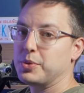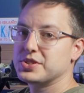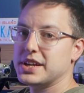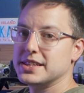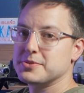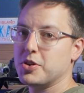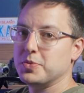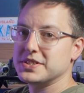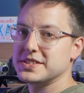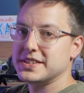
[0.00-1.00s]
will take this
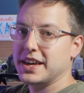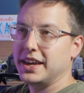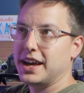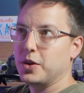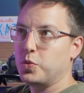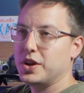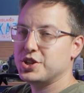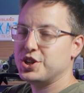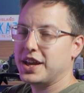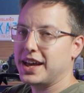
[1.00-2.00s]
moment to say I
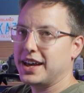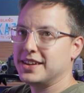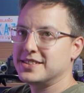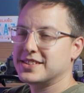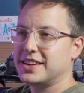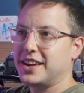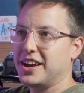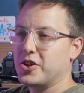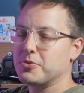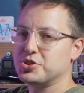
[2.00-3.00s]
wish it had
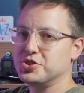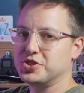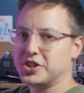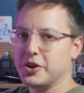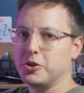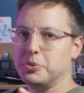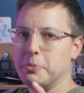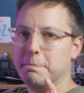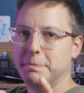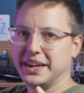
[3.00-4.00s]
an option to go up
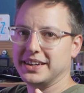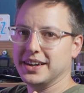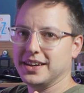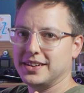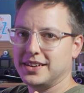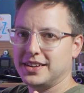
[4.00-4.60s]
in bigger